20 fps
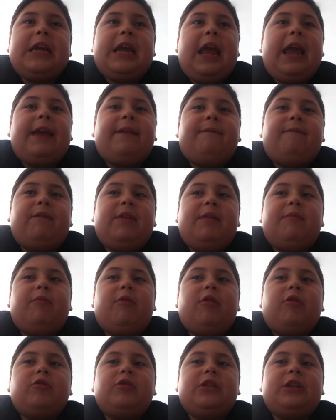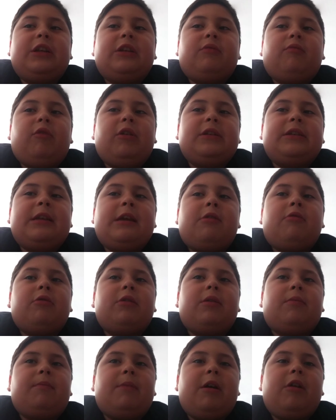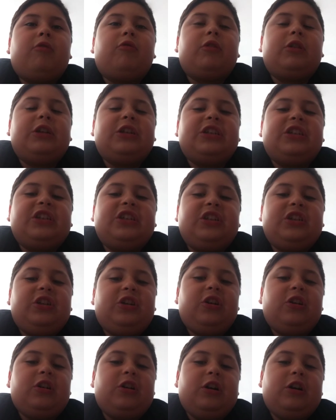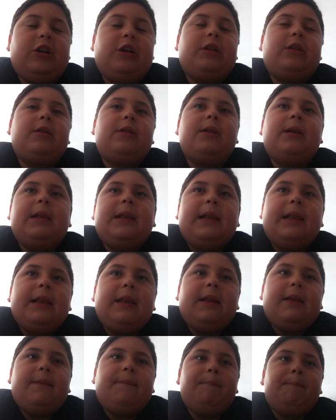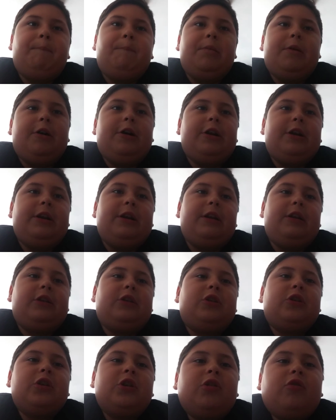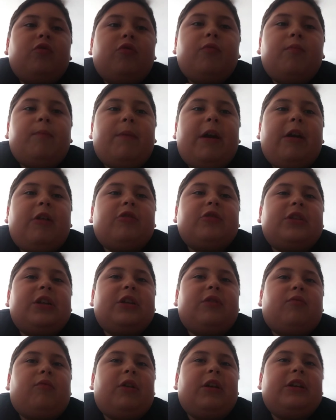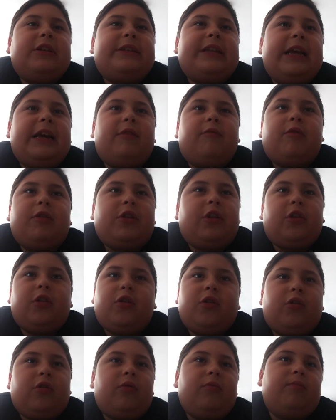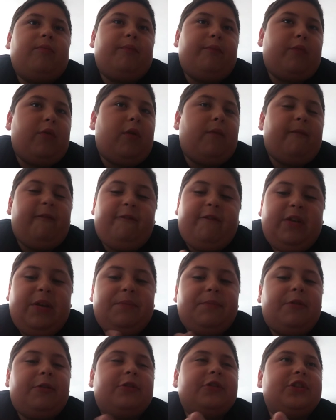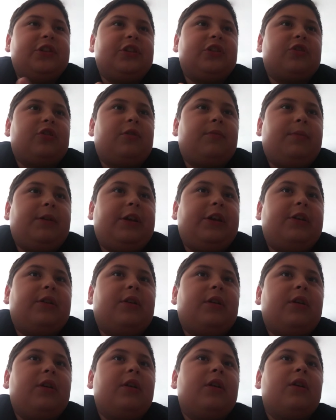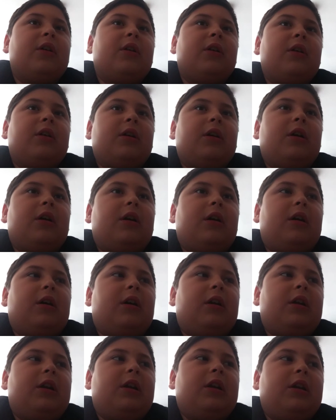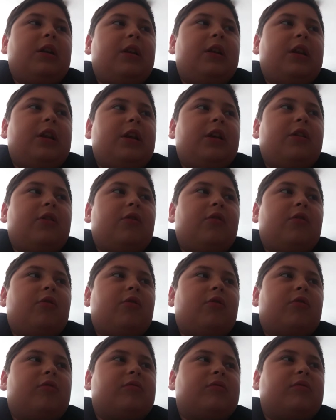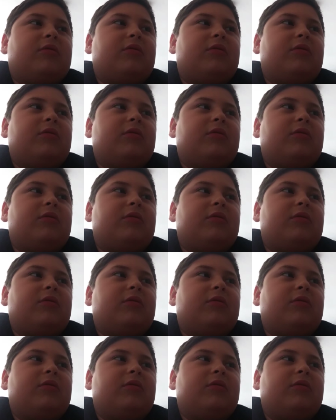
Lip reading: 8 females in one tank with a male is good. But 2 males in one tank with other females is going to be a little.